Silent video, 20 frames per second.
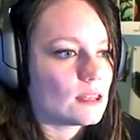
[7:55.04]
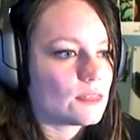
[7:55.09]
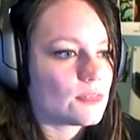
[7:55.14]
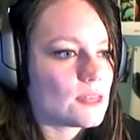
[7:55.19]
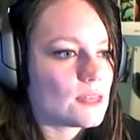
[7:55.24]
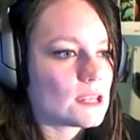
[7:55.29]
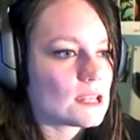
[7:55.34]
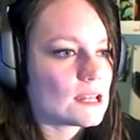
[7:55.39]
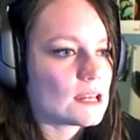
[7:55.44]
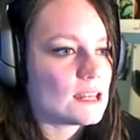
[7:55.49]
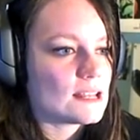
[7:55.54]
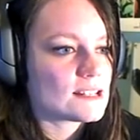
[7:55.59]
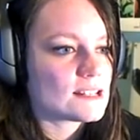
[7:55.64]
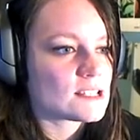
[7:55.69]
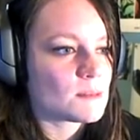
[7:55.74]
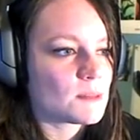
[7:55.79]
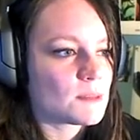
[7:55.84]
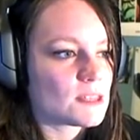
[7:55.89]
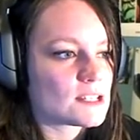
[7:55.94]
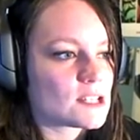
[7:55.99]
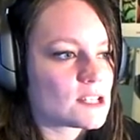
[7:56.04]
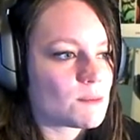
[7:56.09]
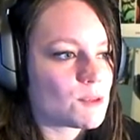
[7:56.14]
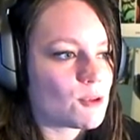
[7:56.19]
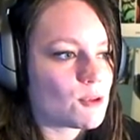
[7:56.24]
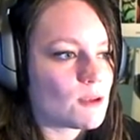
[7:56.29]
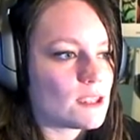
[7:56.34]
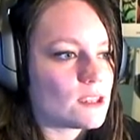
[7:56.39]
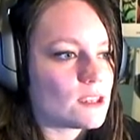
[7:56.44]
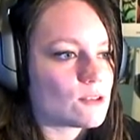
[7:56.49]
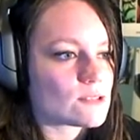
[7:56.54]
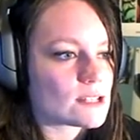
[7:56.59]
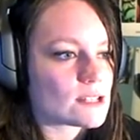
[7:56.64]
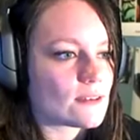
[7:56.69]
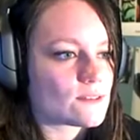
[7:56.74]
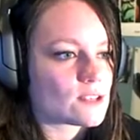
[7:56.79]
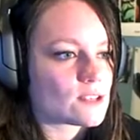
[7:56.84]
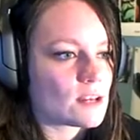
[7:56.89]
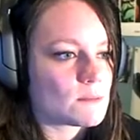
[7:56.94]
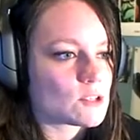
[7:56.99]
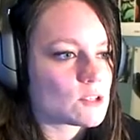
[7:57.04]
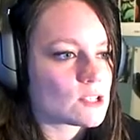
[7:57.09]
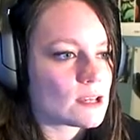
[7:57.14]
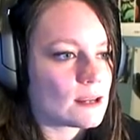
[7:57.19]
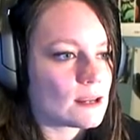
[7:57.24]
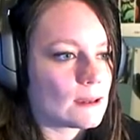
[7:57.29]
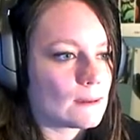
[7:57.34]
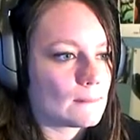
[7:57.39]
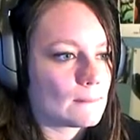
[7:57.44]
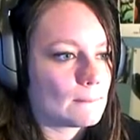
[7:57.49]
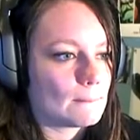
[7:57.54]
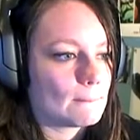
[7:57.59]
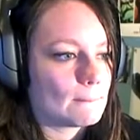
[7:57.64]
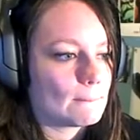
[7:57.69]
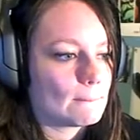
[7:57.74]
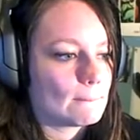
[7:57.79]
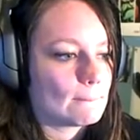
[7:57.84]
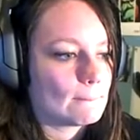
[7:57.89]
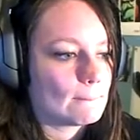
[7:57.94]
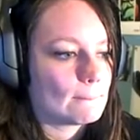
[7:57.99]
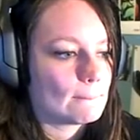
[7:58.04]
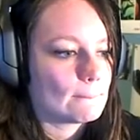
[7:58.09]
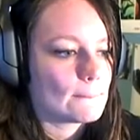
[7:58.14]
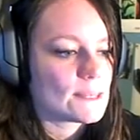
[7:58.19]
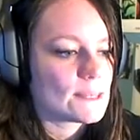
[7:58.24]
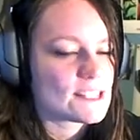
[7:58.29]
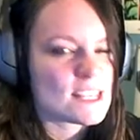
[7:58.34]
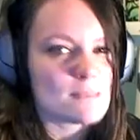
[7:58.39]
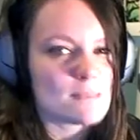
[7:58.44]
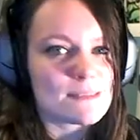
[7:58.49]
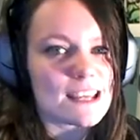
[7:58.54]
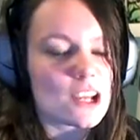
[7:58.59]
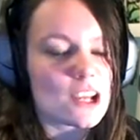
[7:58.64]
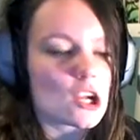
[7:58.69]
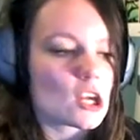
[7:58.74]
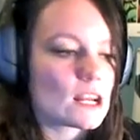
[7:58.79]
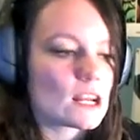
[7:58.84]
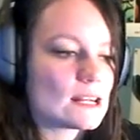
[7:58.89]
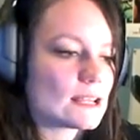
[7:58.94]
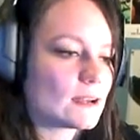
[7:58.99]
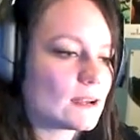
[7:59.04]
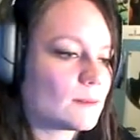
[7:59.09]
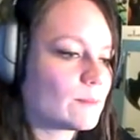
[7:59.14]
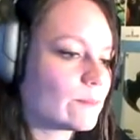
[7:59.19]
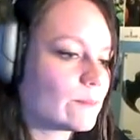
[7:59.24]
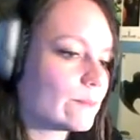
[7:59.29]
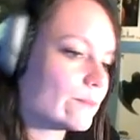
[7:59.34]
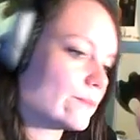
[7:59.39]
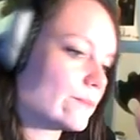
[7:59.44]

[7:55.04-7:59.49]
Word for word: I think I need some of the WAU stuff, so I'm just gonna... Yeah. Seems like Why a good idea. I was